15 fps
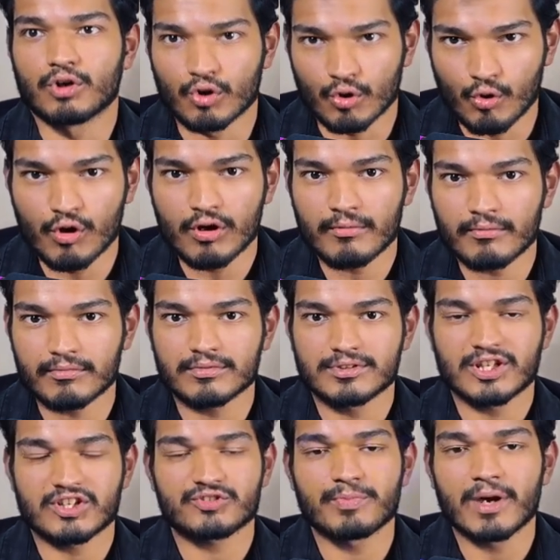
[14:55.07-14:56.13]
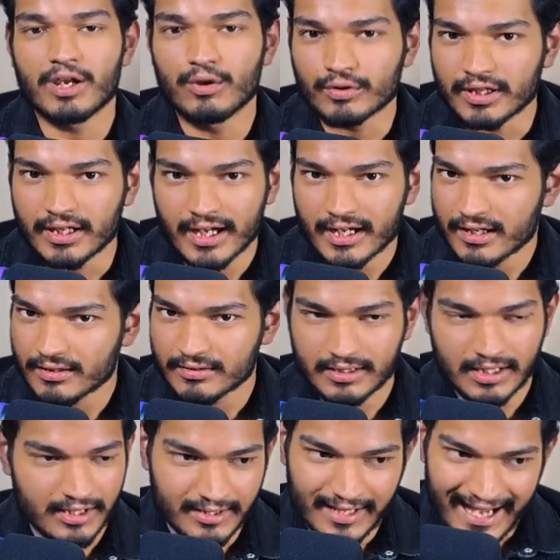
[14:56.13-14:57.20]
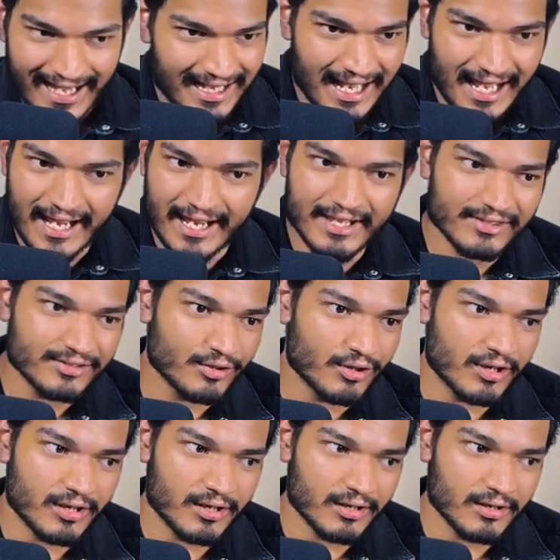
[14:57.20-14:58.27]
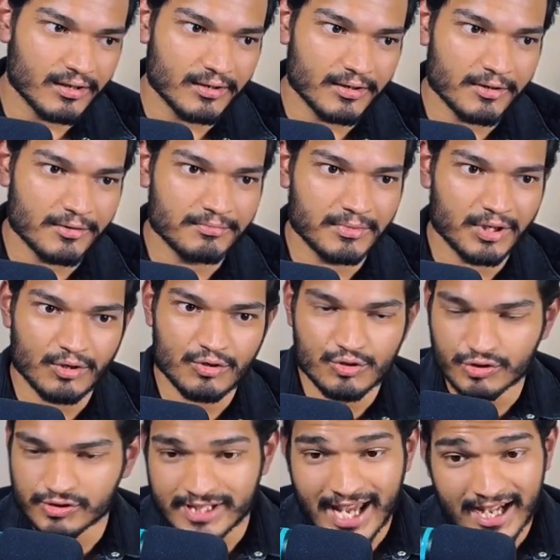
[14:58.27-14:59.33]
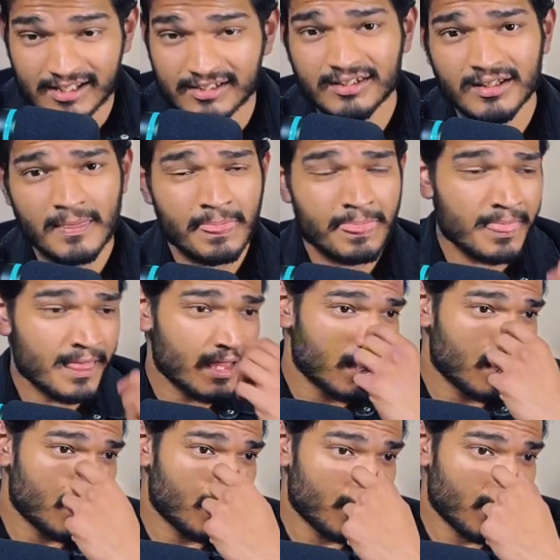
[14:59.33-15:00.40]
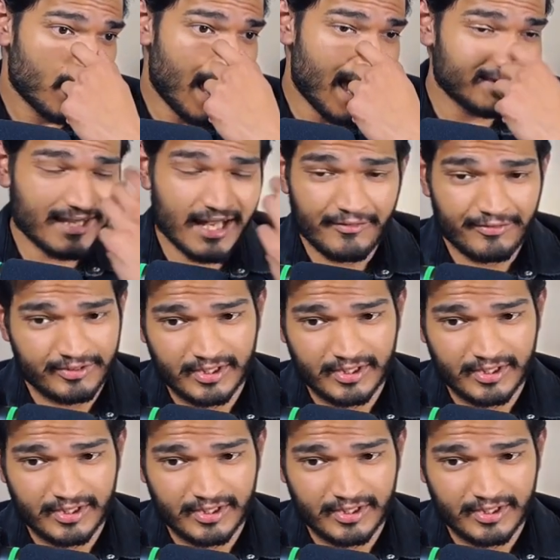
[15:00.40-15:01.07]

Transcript: grown just by looking at these headlines or news channels. As I have